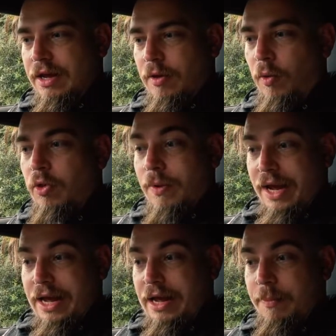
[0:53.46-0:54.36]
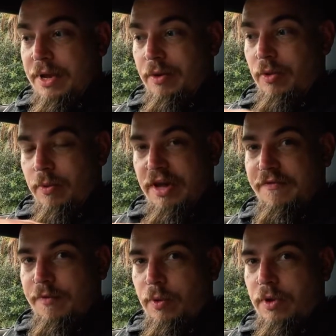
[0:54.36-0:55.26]
all the way up and all the way
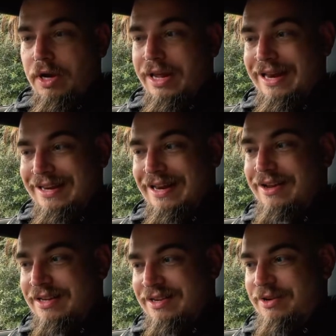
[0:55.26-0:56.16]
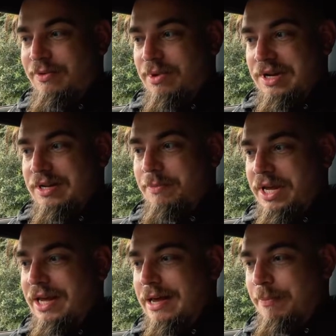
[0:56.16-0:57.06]
forward, and yet I still want it to
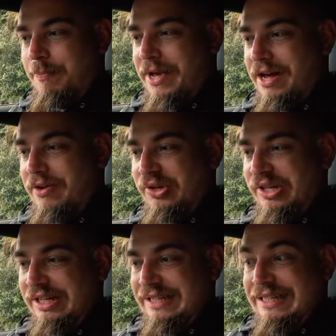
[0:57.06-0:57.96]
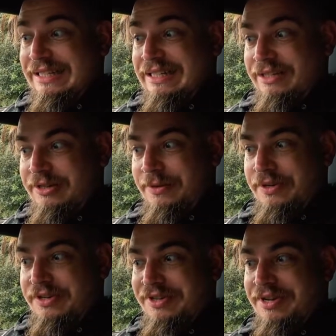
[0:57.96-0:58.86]
be about 2
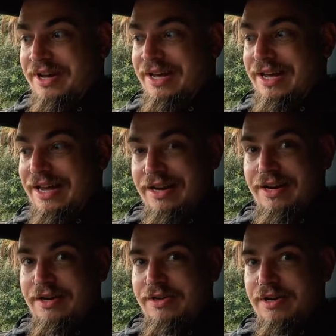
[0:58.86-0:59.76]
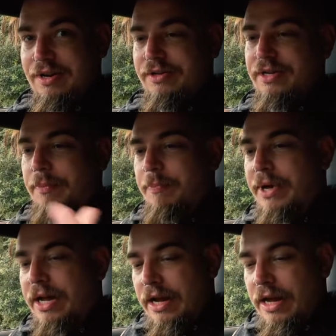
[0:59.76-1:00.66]
inches higher and an inch closer.
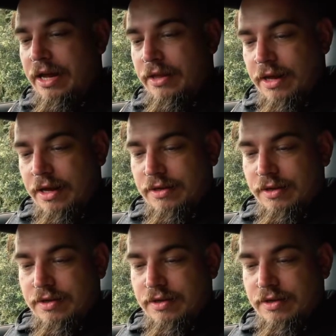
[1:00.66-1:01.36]
But hey, that's a